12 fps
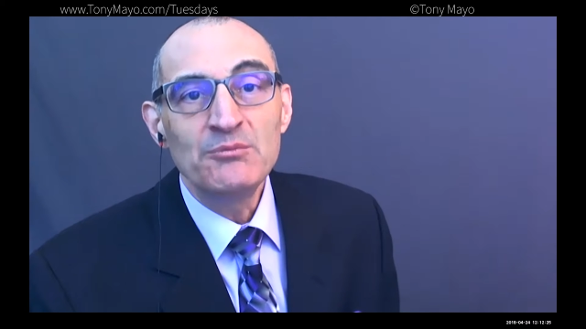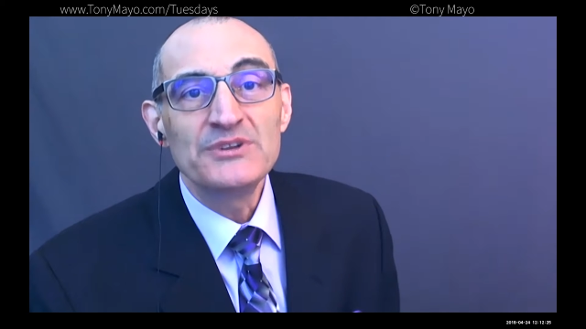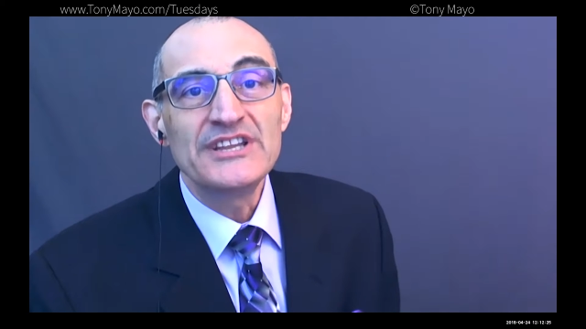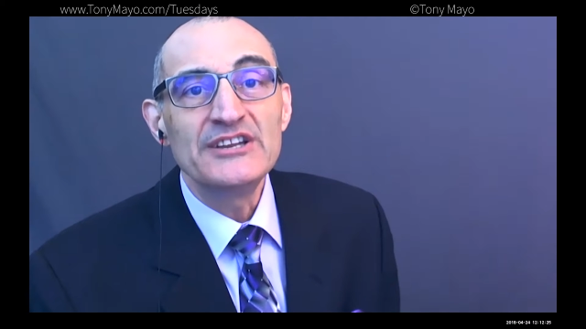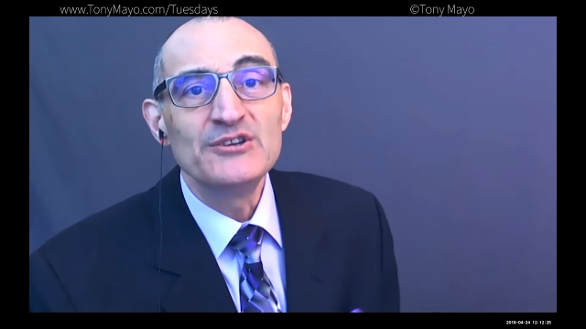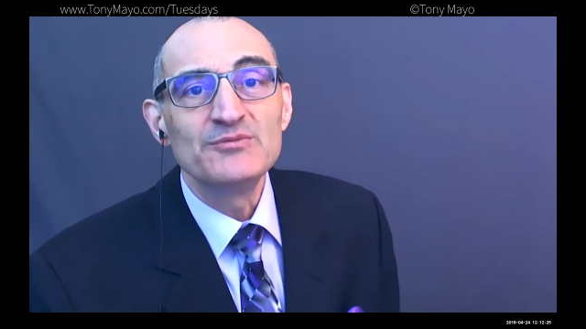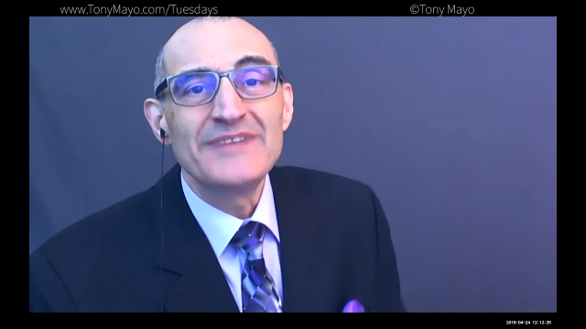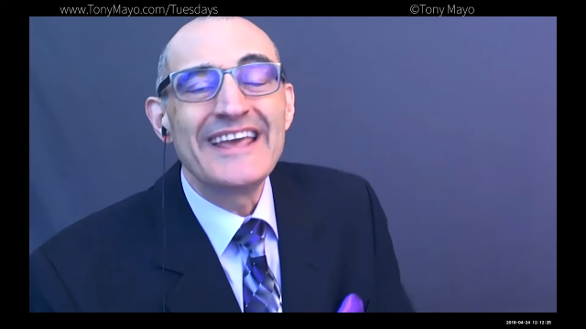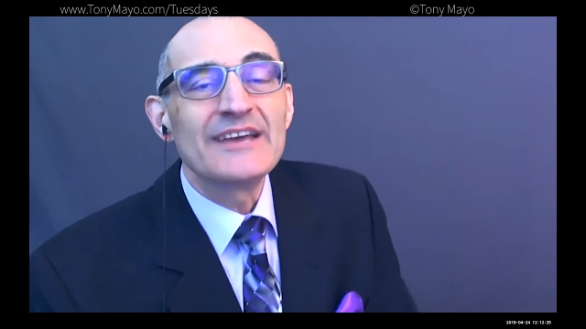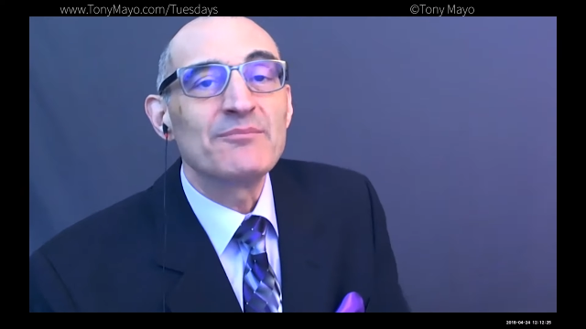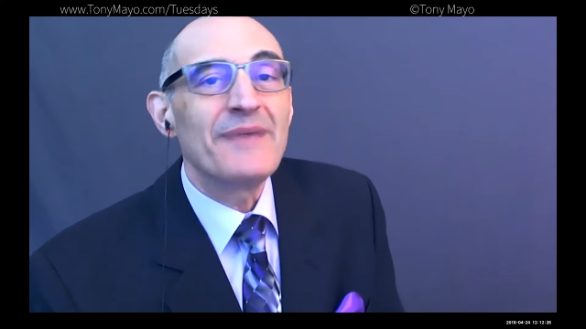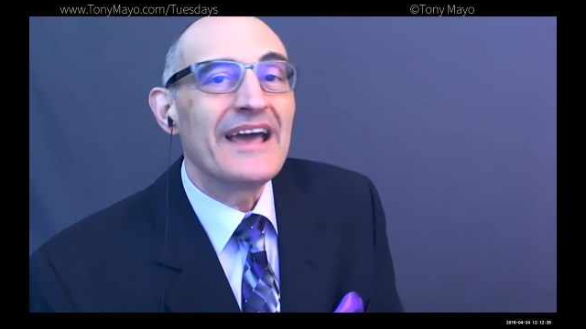But then you take
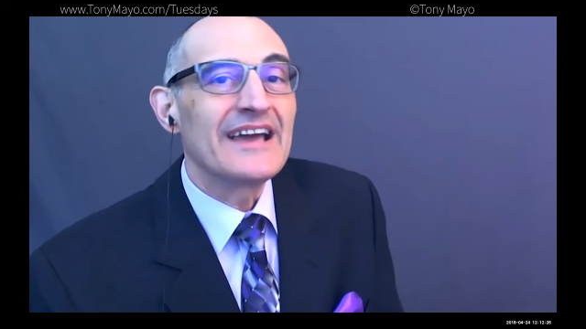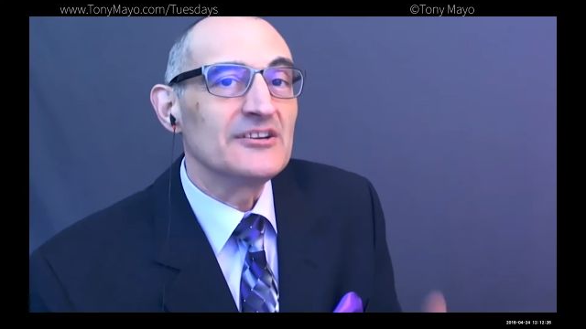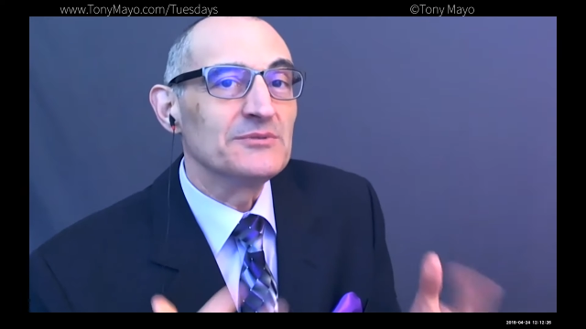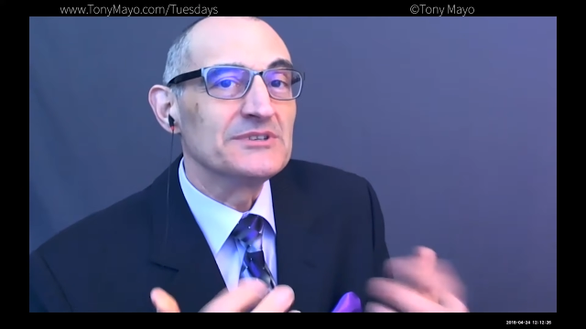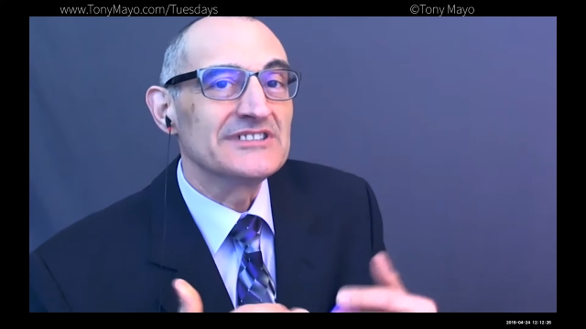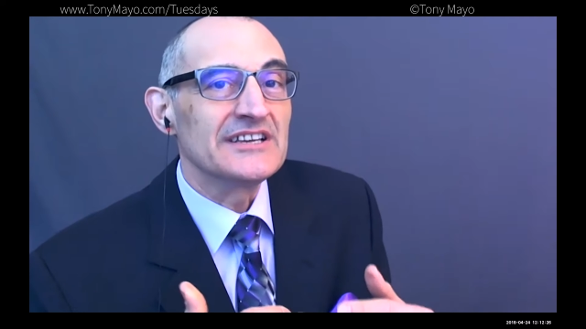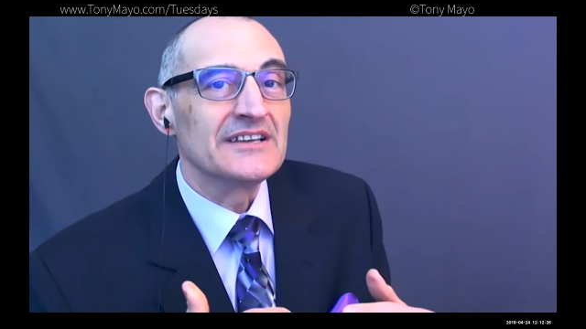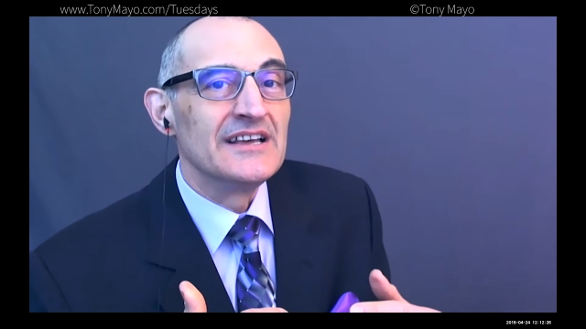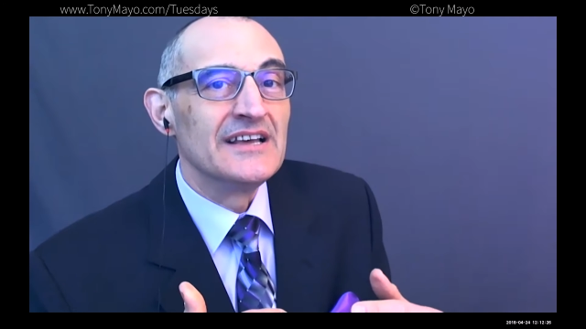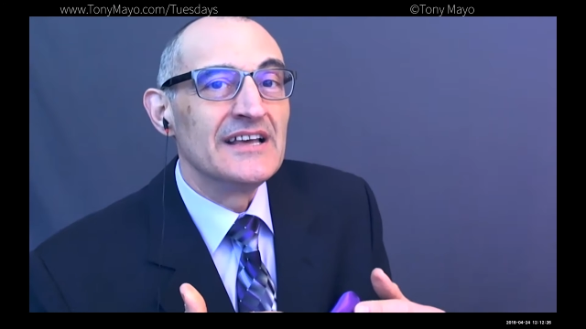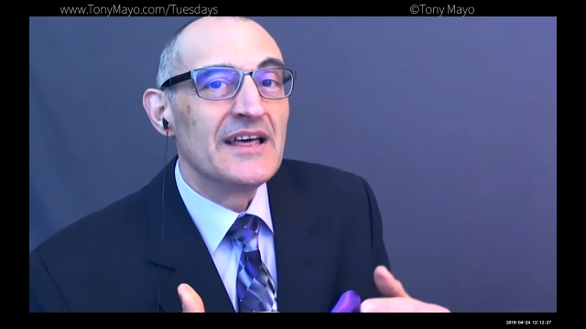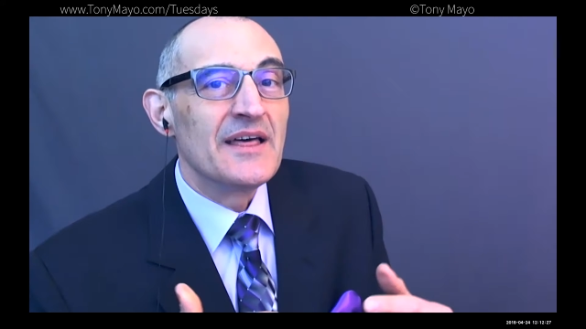it back and we say,
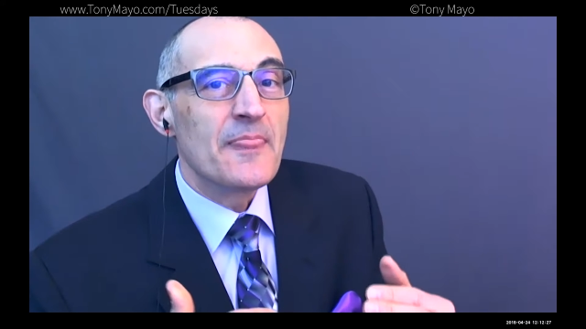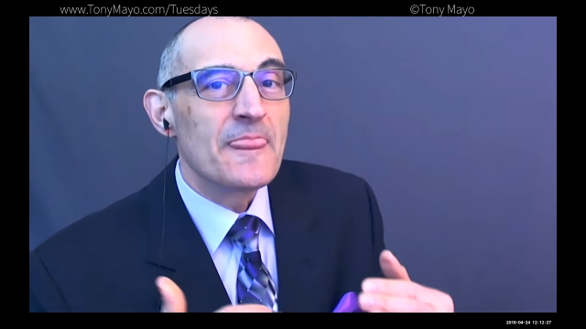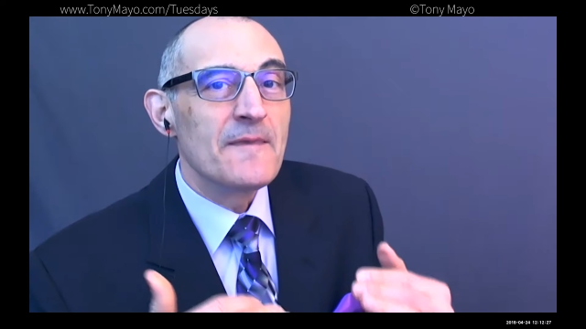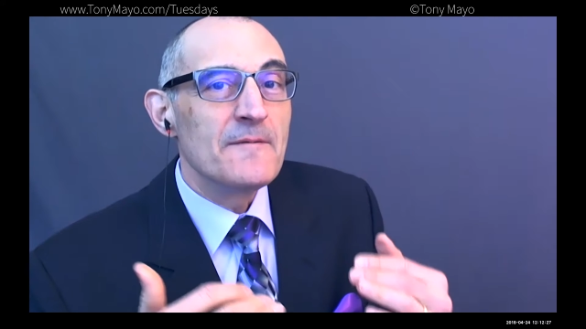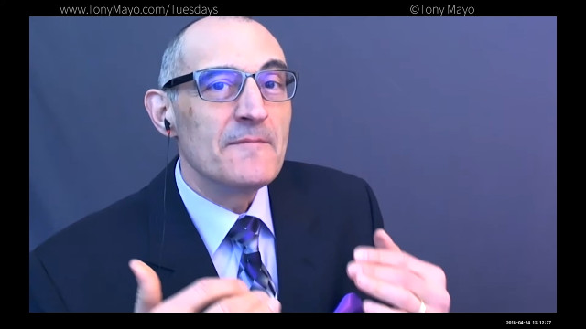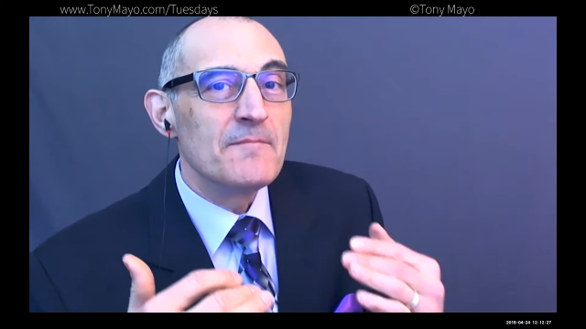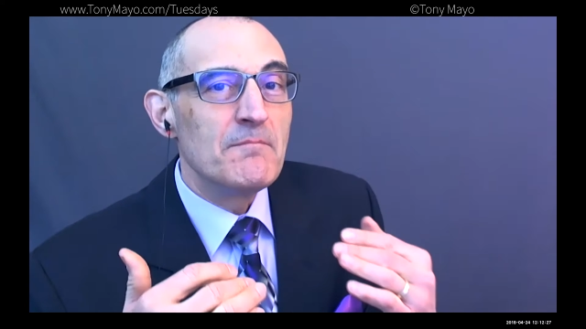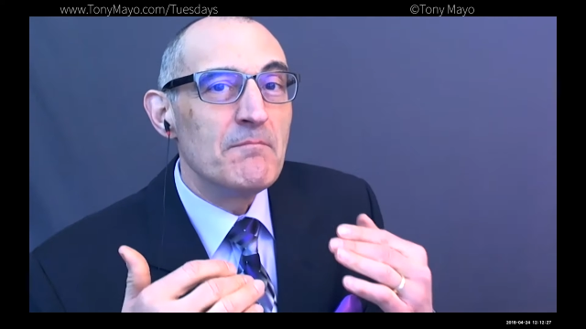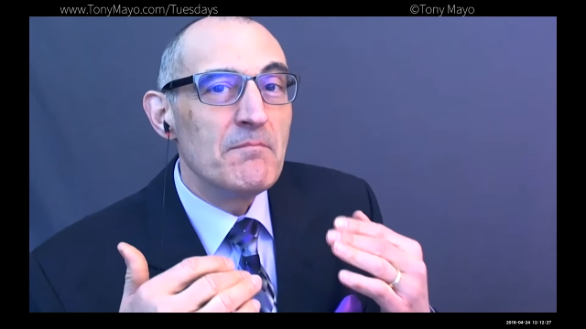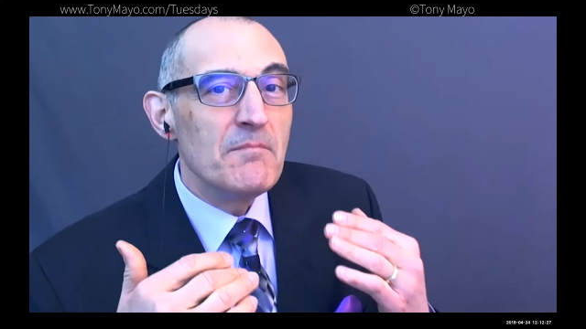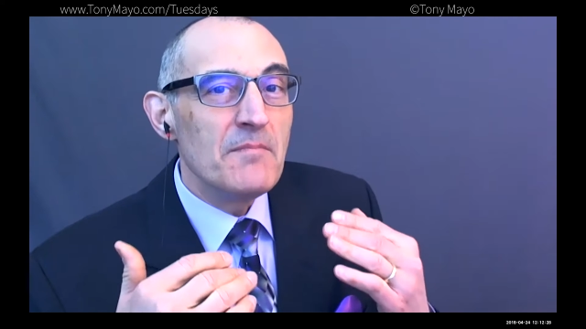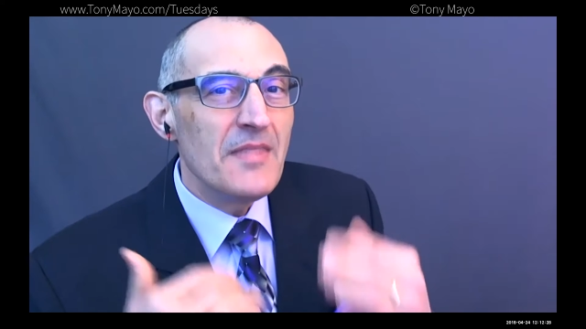
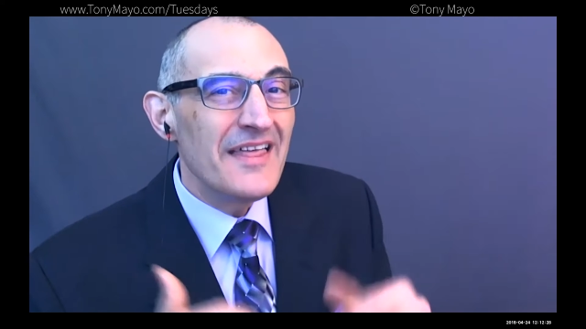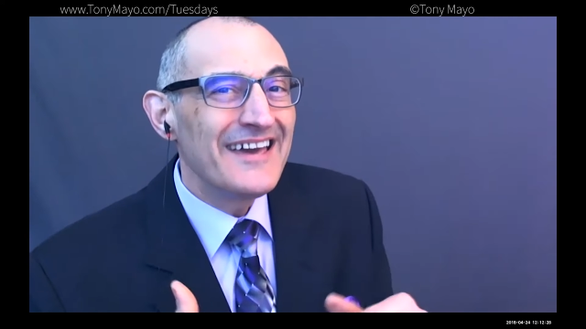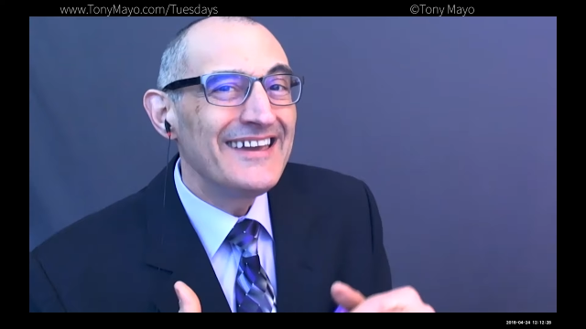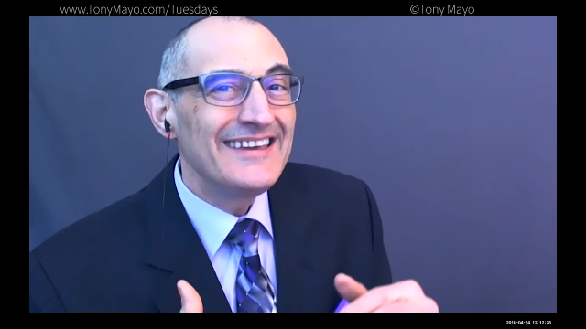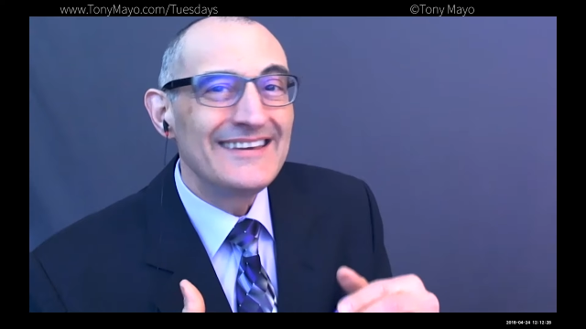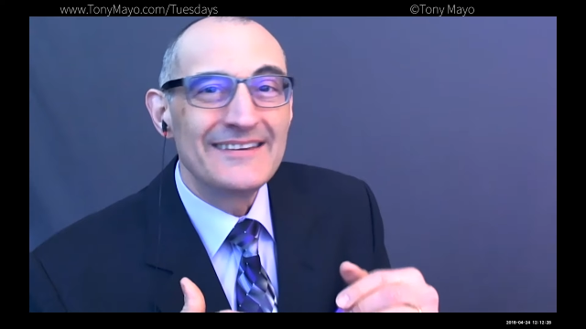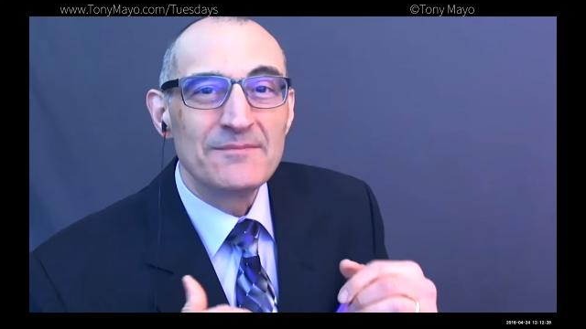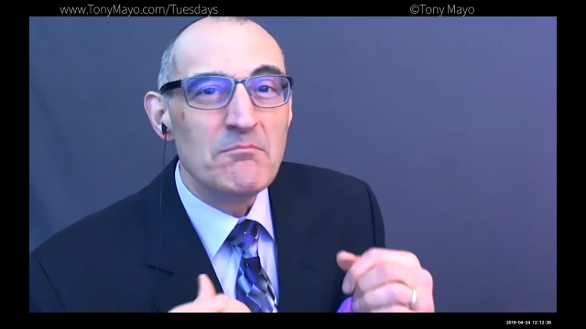like,